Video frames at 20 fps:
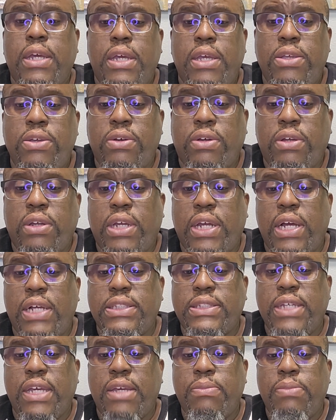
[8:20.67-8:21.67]
you can
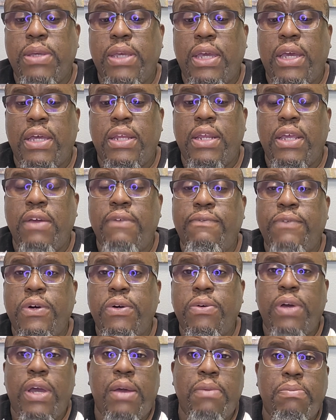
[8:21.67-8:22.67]
contact me at
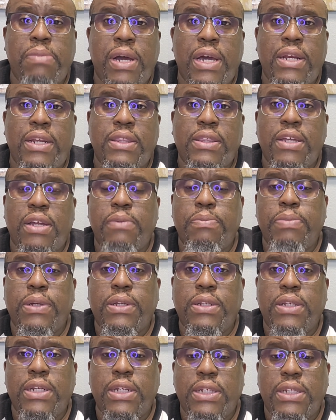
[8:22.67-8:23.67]

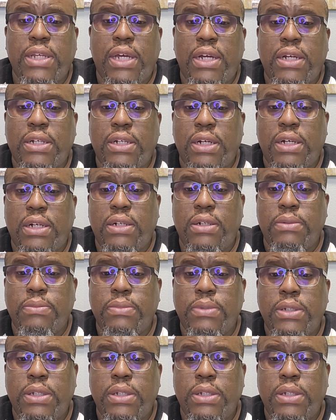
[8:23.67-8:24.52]
info@mindthetherapyclinic.com.